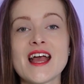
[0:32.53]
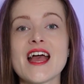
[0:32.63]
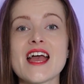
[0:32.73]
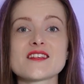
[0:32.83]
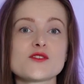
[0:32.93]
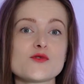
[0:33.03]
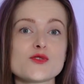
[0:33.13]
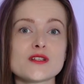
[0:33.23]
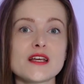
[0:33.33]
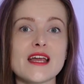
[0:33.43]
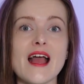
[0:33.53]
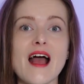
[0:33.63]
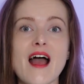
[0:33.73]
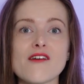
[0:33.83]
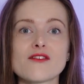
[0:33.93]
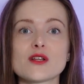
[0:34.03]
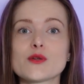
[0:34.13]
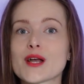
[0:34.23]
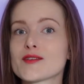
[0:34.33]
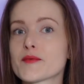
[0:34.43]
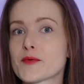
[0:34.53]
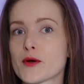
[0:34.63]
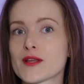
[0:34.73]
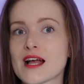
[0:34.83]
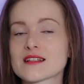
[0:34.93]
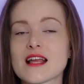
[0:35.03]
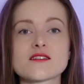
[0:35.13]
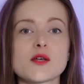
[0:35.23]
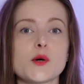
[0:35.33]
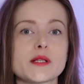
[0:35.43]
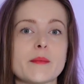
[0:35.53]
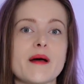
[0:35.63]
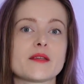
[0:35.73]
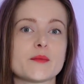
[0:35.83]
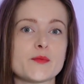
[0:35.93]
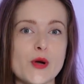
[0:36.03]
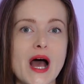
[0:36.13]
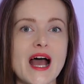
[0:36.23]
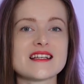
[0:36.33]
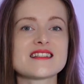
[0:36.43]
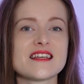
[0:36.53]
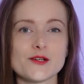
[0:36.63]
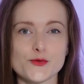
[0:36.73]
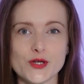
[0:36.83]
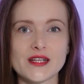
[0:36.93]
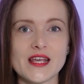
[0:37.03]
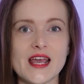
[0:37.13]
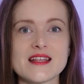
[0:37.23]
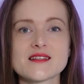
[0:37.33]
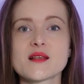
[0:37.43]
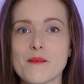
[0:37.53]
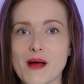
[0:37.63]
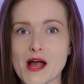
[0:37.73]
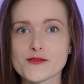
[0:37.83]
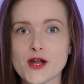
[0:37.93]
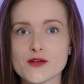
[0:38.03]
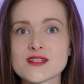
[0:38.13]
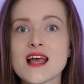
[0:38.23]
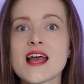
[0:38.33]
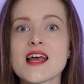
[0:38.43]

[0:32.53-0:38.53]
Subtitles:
As usually, I will look at the product and talk about the price, ingredients, macros,